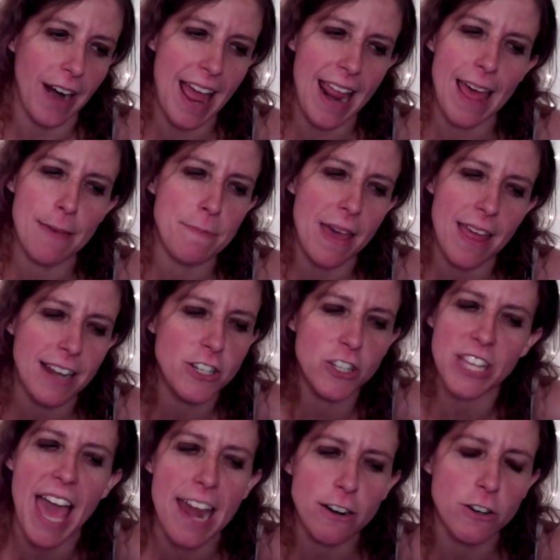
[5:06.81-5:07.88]
And
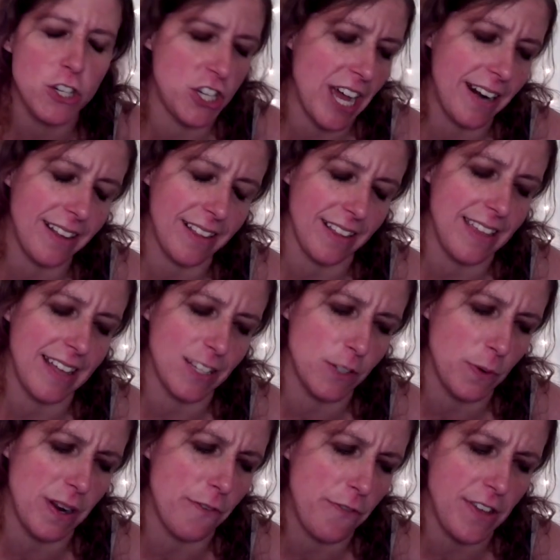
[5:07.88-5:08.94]
just energetically, that's
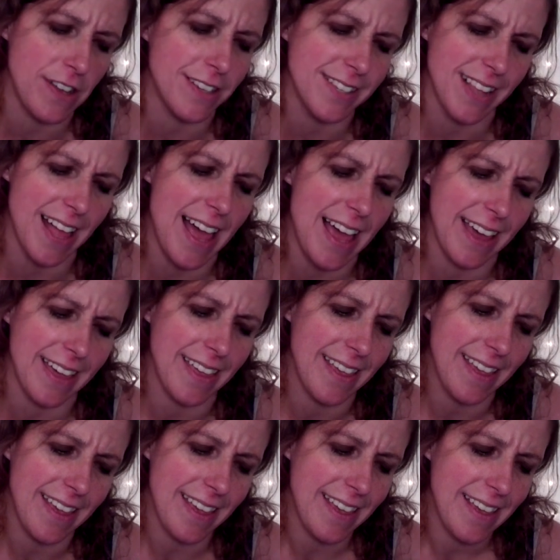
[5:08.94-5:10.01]
what it feels like.
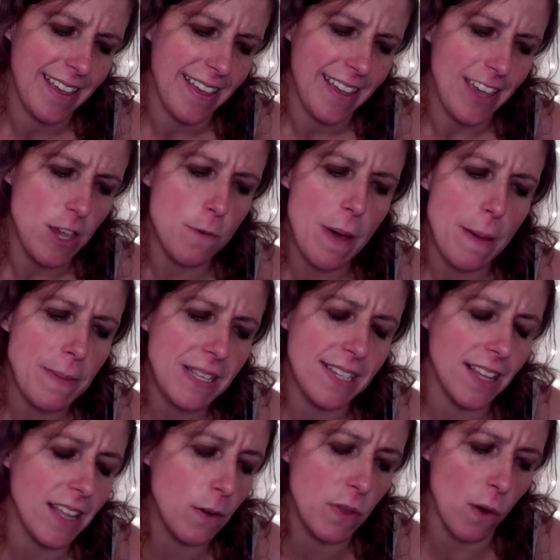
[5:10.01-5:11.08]
You might be
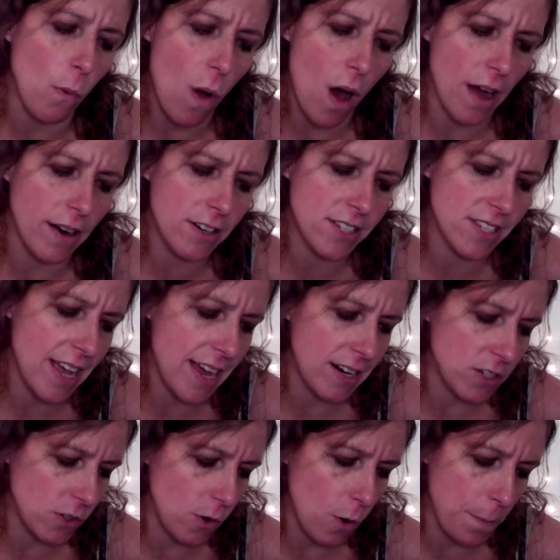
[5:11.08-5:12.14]
dealing with a water sign,
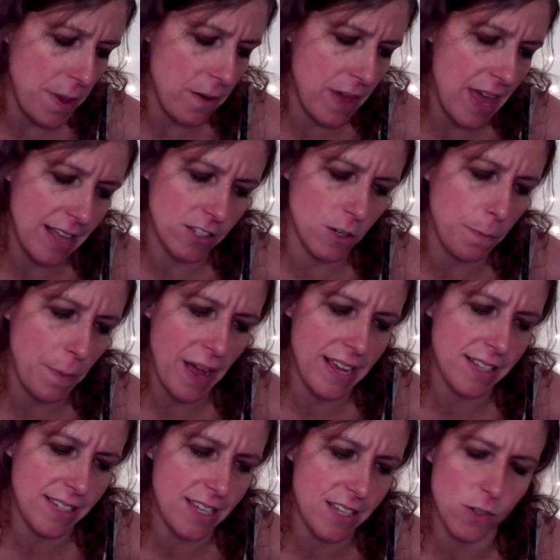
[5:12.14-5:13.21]
a Scorpio, Cancer,
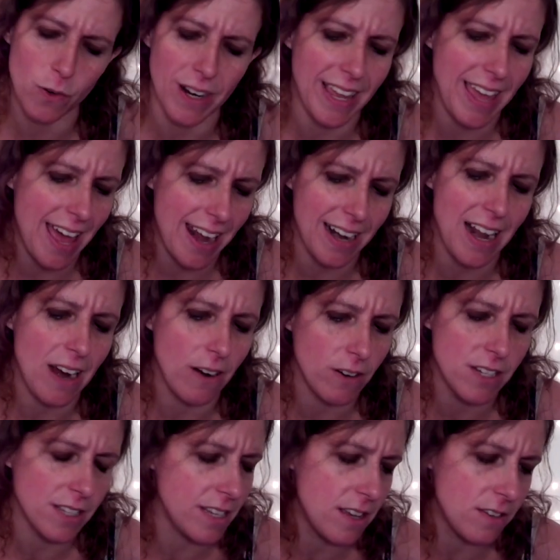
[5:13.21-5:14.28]
Pisces, or again, an
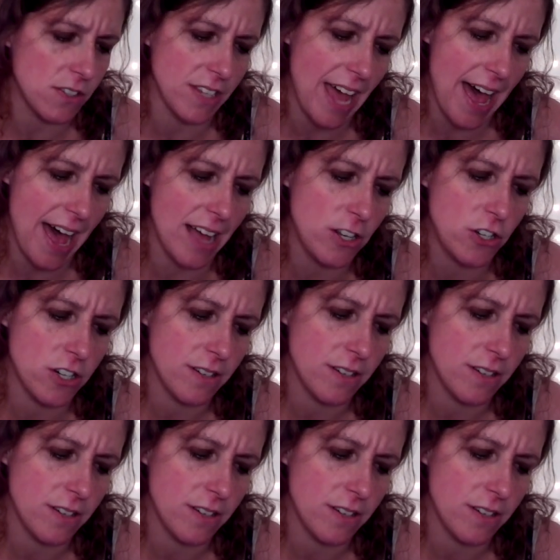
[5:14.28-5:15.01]
Aries, Leo, Sag.